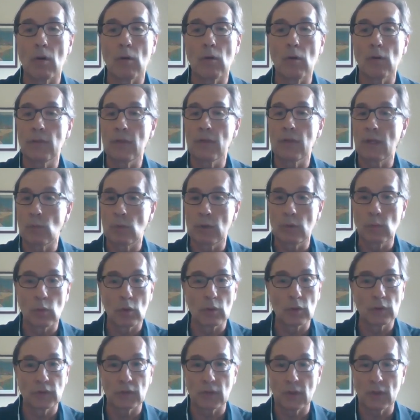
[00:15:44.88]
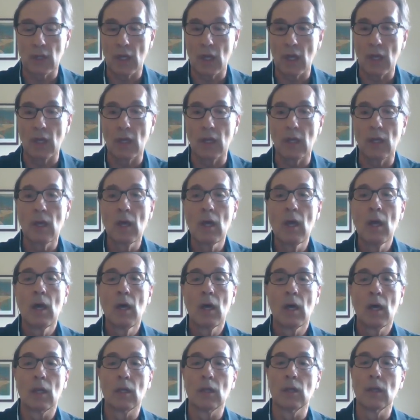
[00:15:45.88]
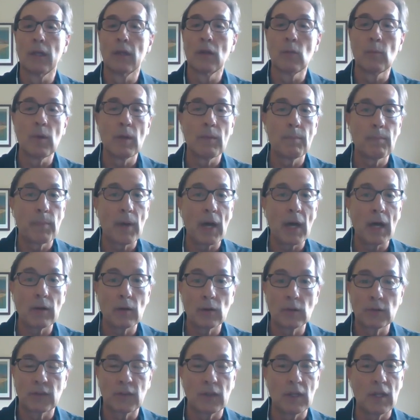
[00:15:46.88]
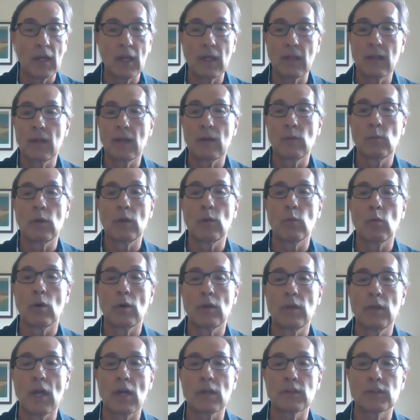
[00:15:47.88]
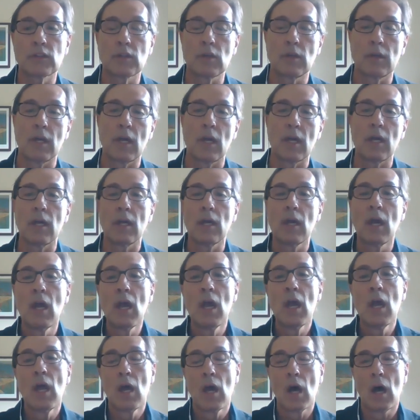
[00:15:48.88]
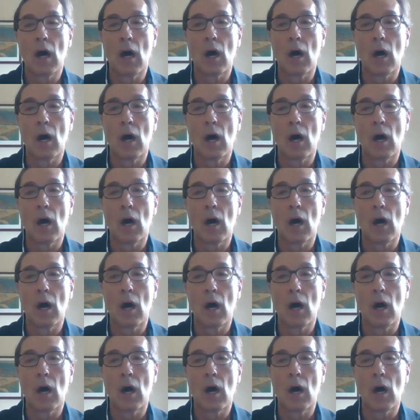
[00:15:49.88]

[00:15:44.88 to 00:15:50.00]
tomorrow than we were today, a little bit better today than we were yesterday,